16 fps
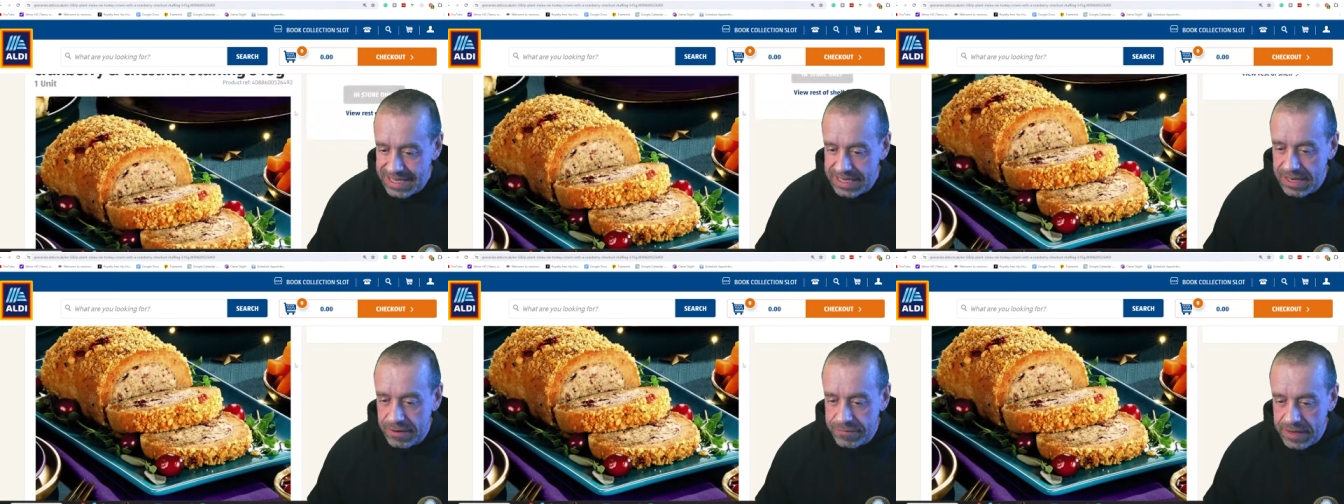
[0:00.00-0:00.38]

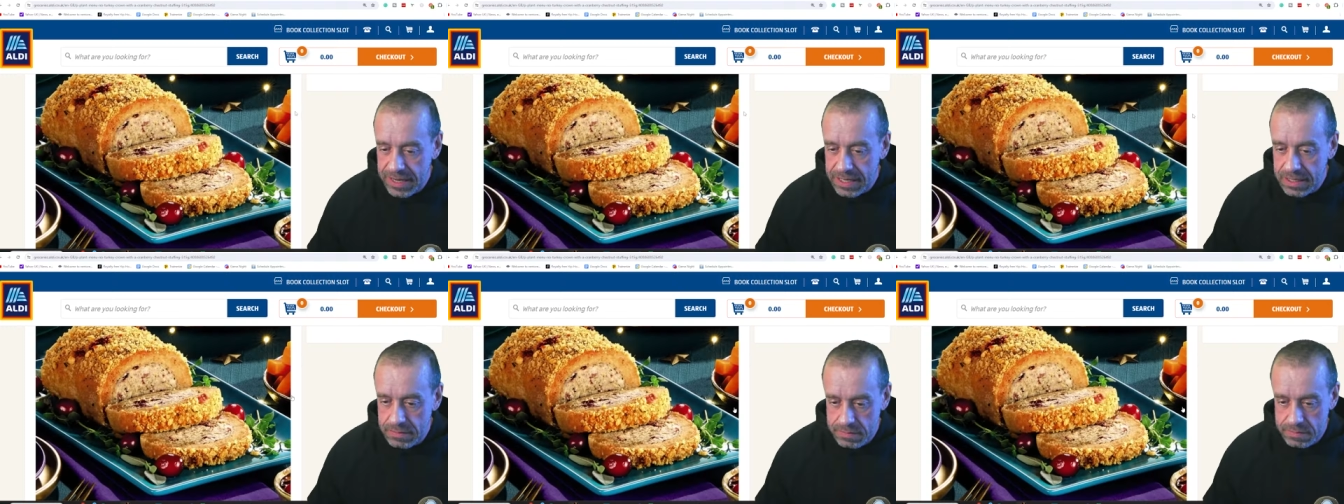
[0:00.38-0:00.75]

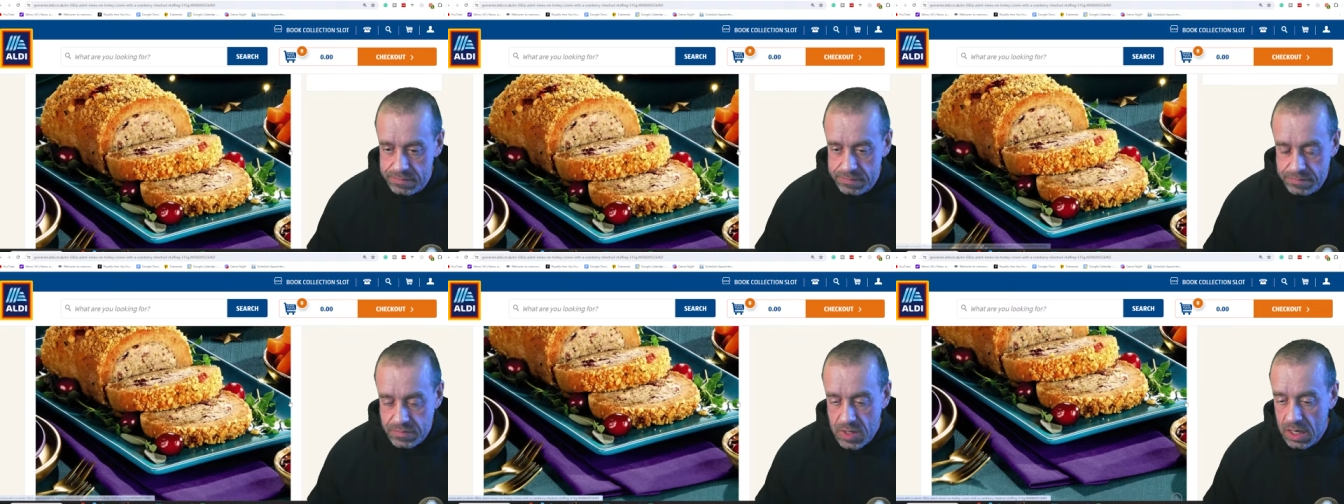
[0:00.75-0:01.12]
stuffing.
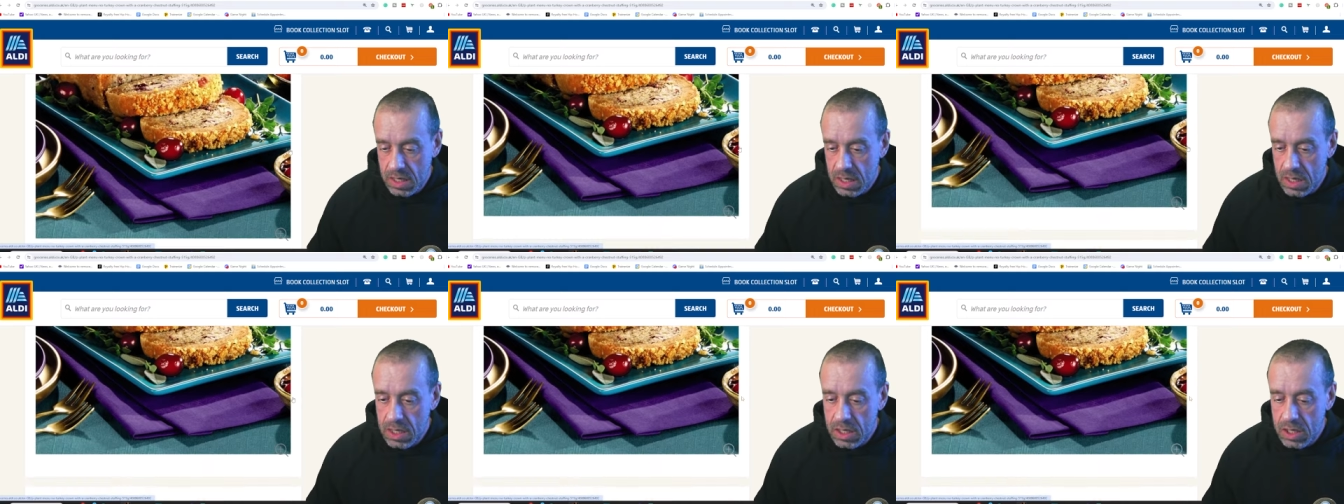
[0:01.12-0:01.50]

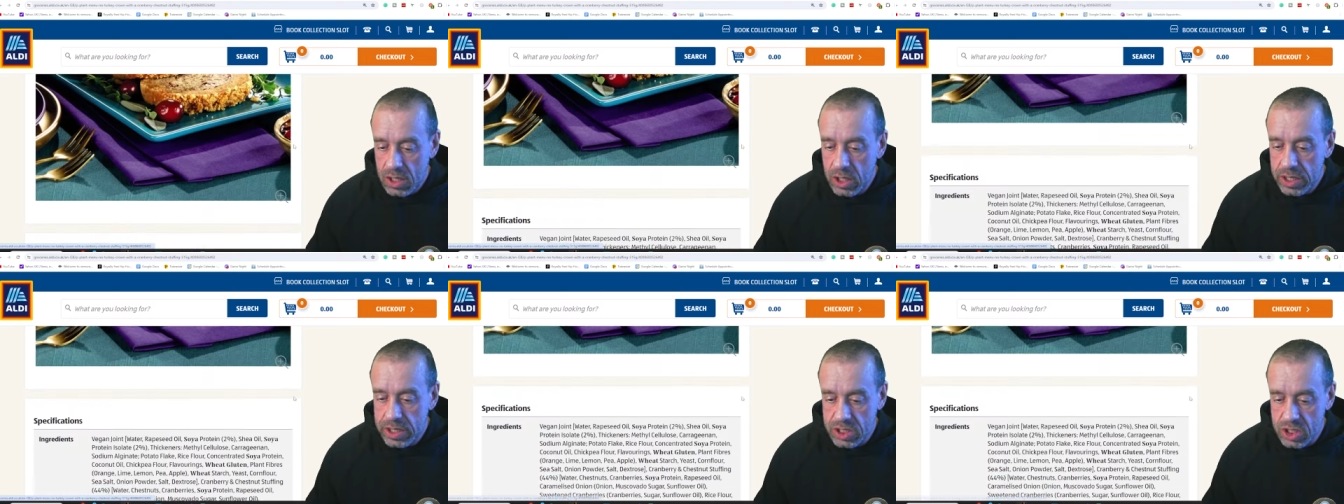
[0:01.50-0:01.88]

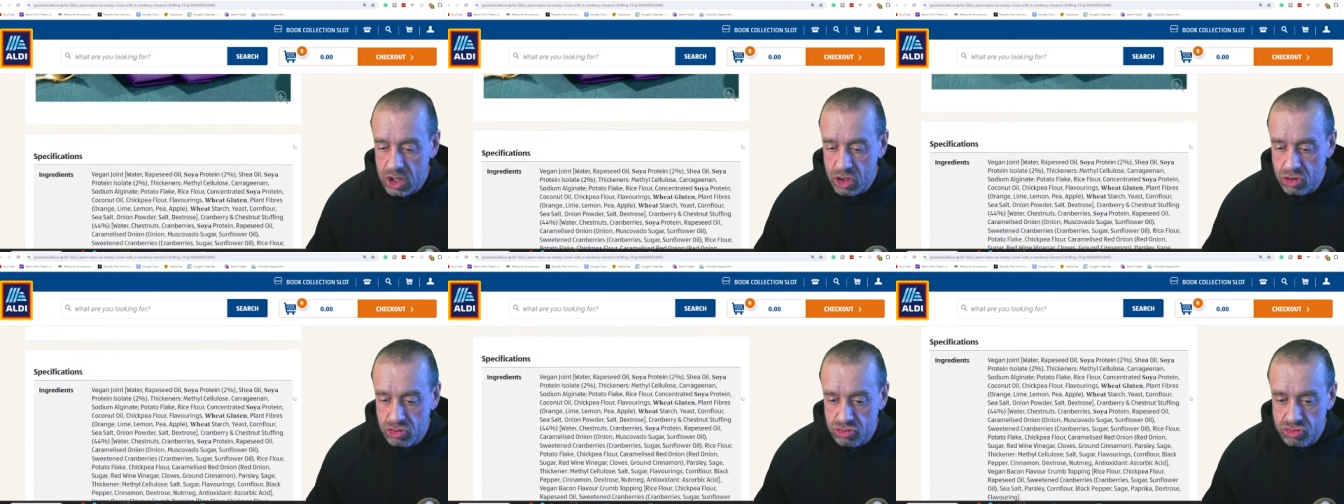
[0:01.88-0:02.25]
Looks
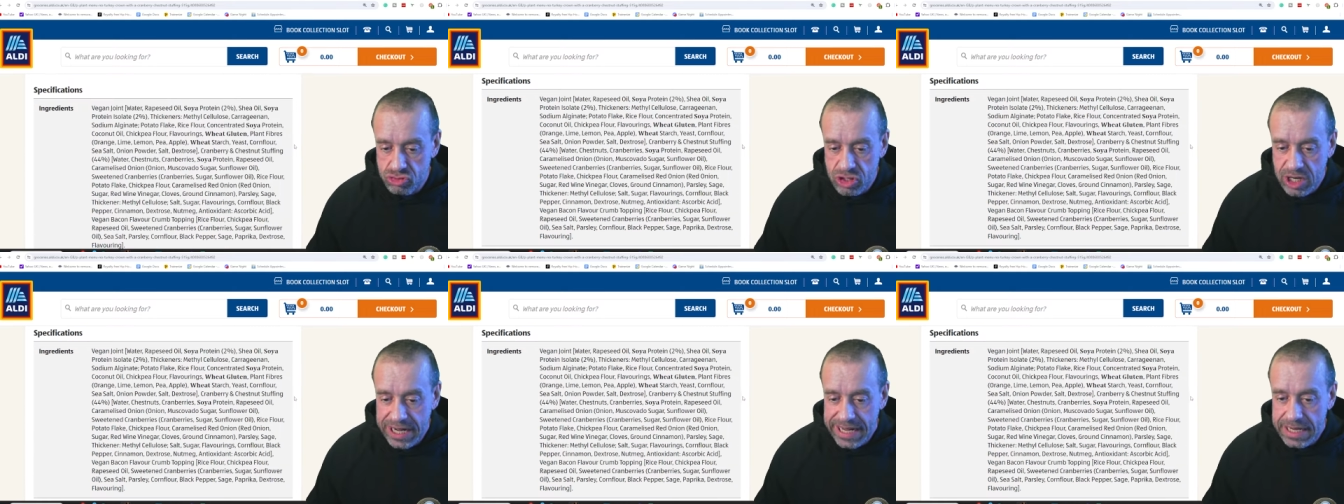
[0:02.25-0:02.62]

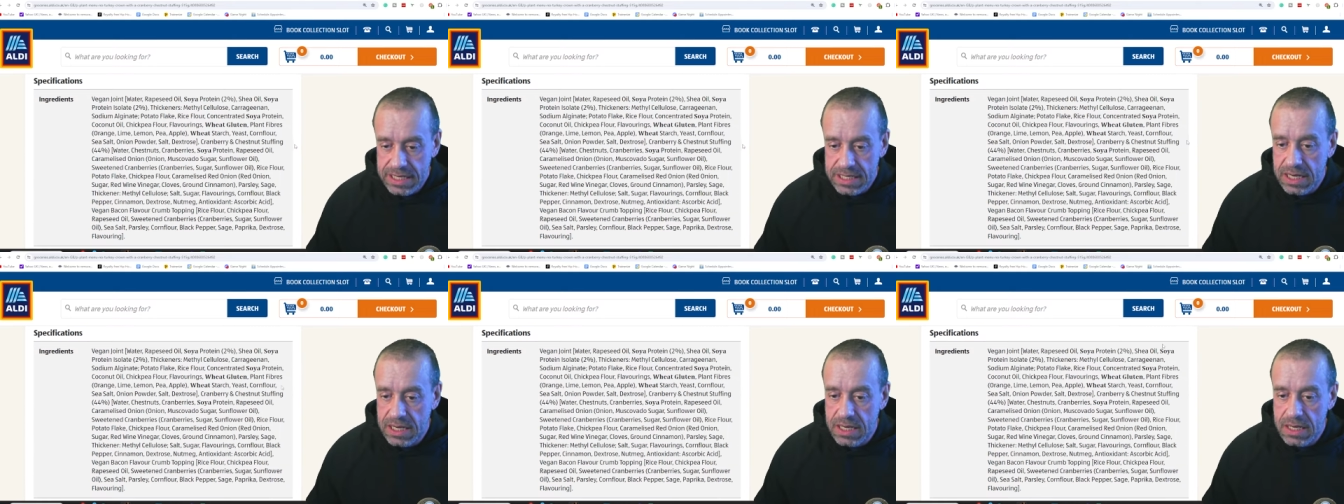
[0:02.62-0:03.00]

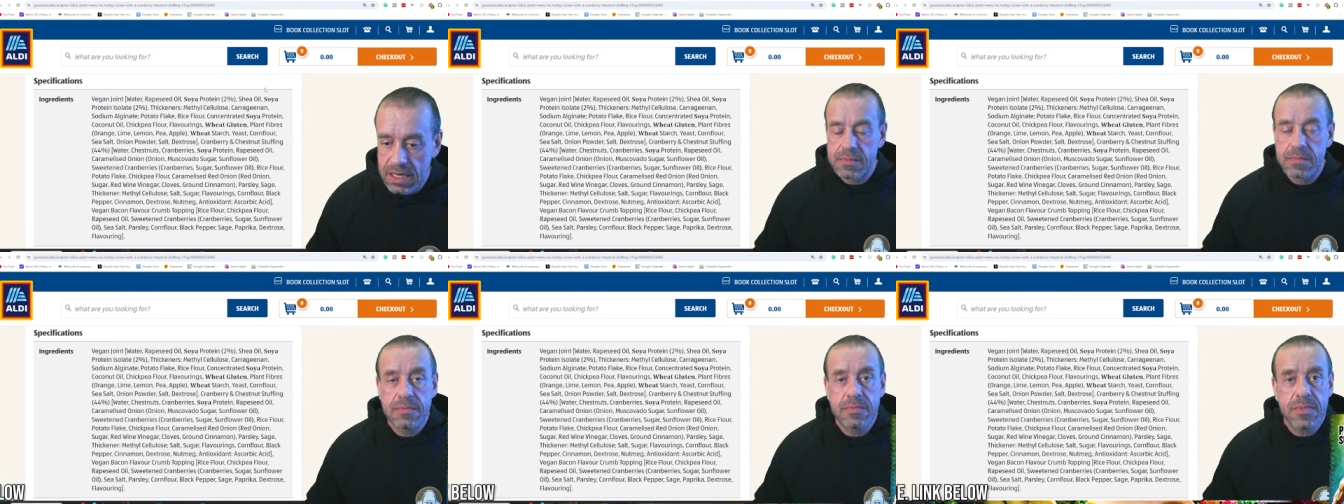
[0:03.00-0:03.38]
great.
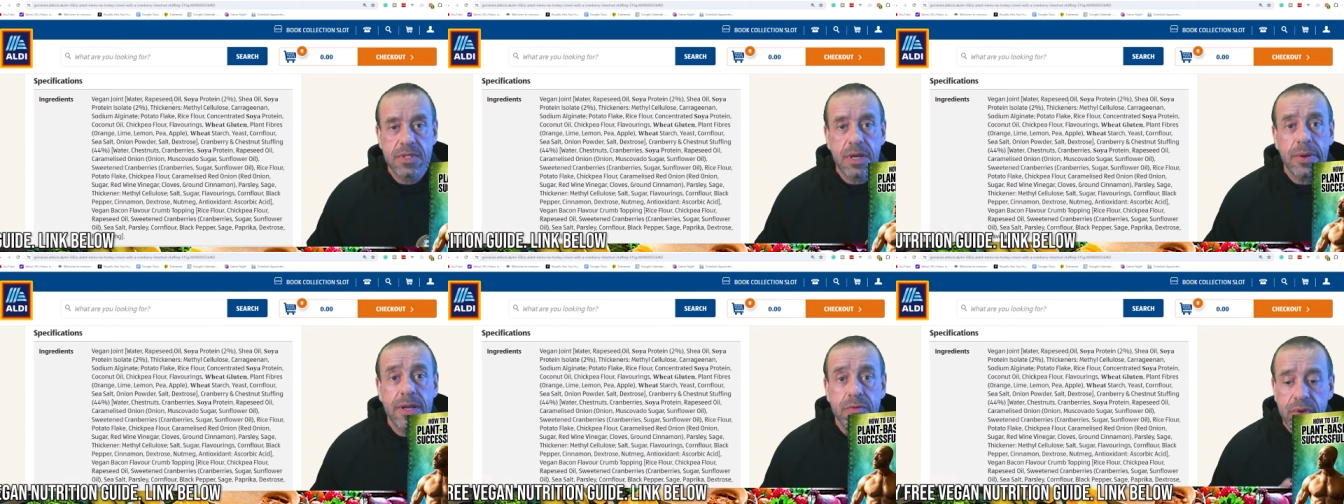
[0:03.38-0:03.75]

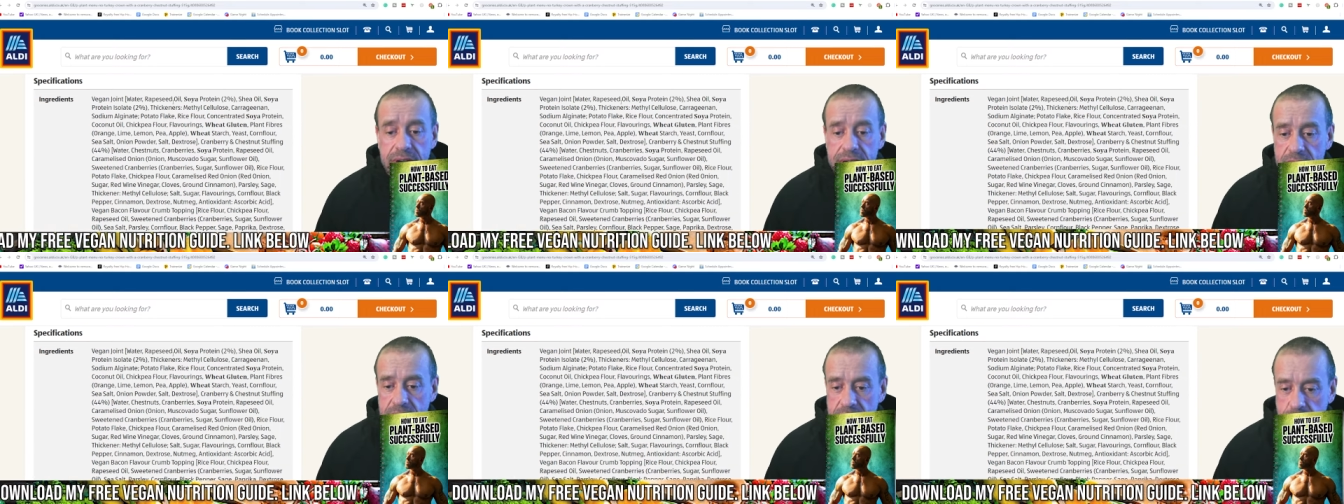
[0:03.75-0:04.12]
So
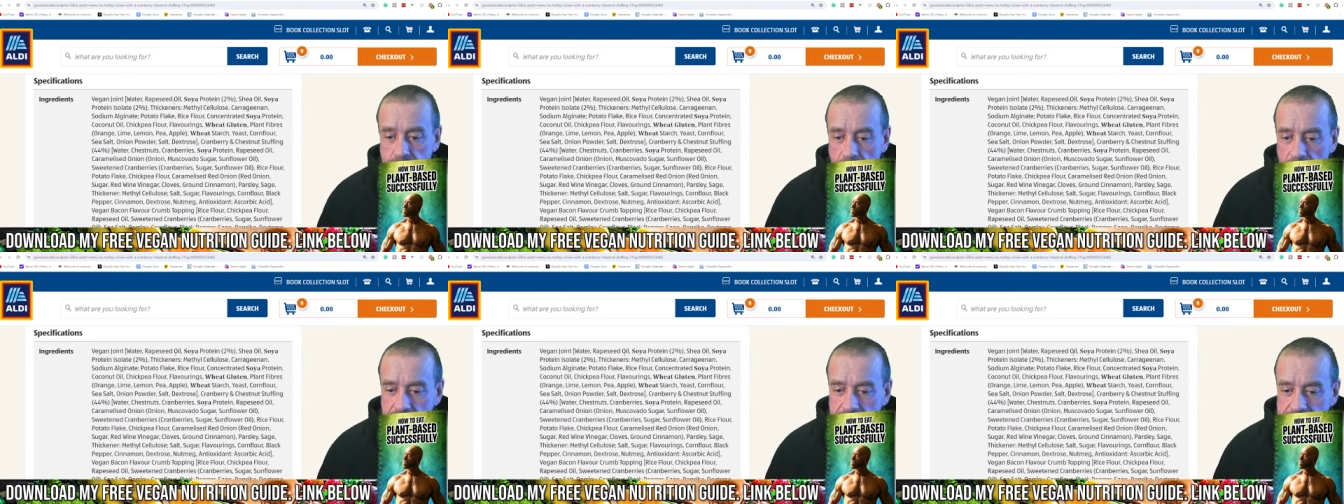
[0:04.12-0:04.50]

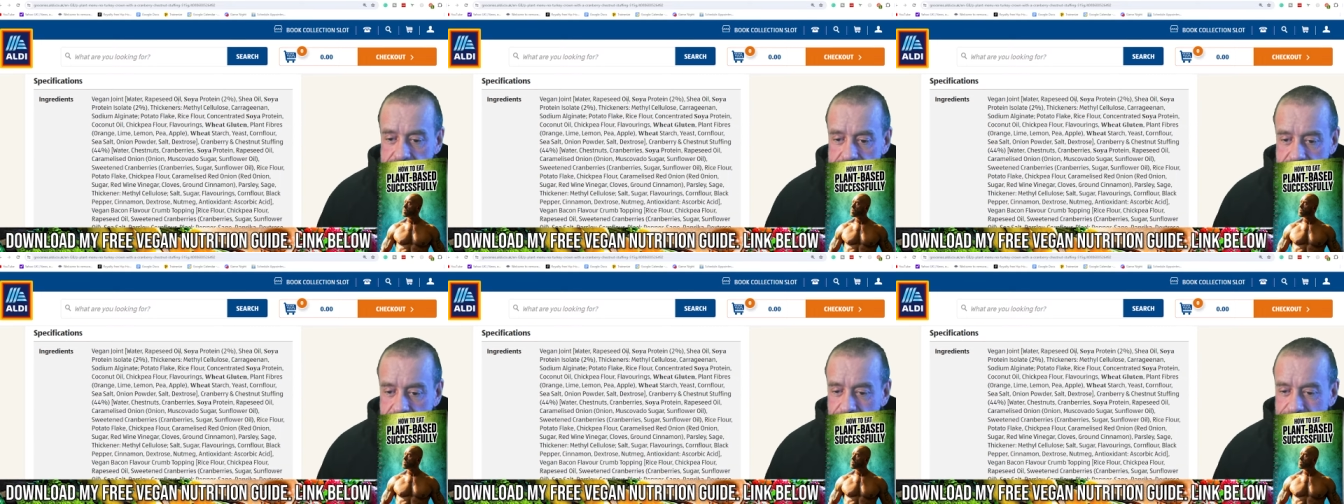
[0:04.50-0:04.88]

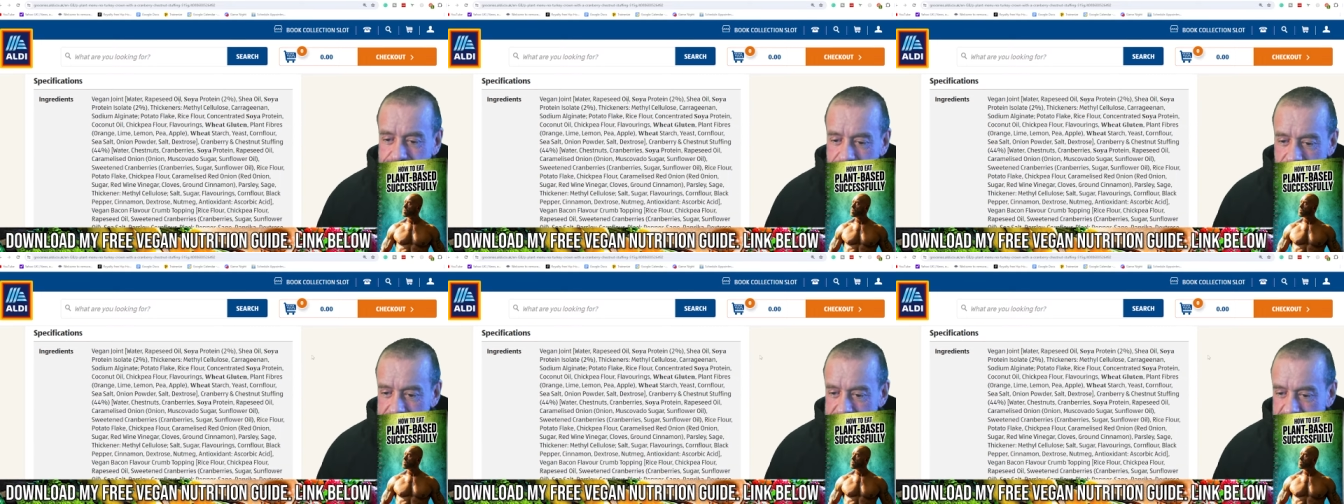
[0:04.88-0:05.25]
ingredients-wise, the
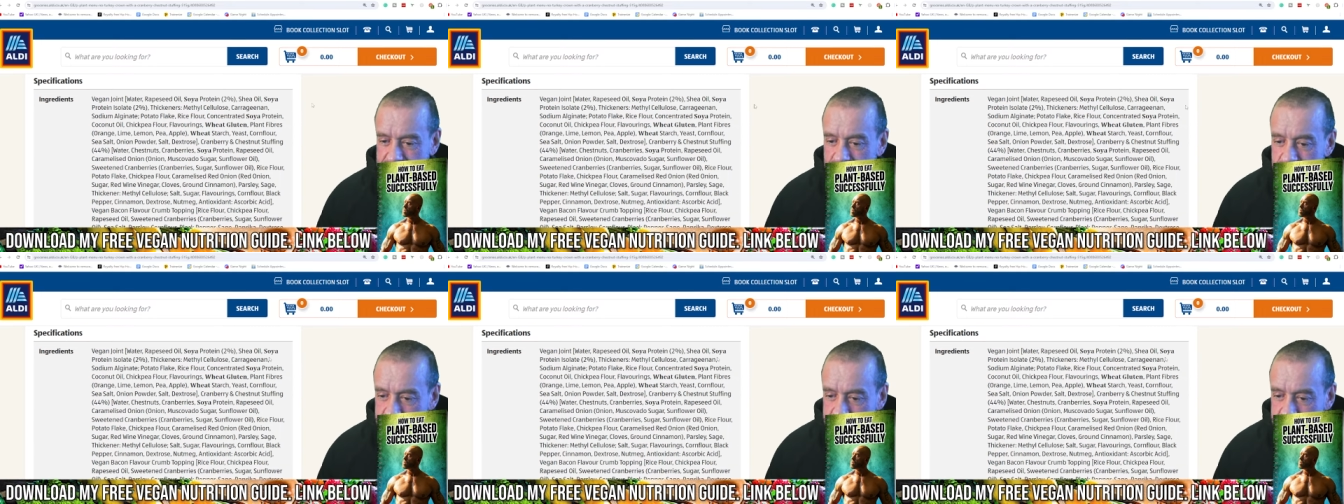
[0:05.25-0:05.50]
first